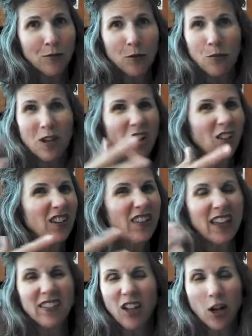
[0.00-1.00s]
when we all said,
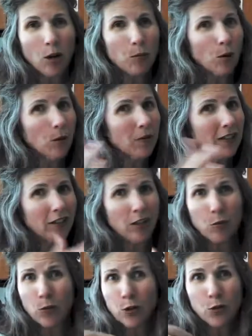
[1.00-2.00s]
that's not our purpose, that's not
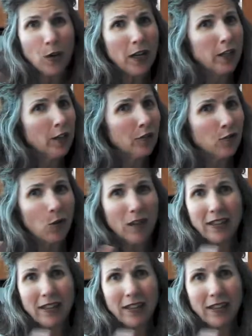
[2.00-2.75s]
what we're trained here for,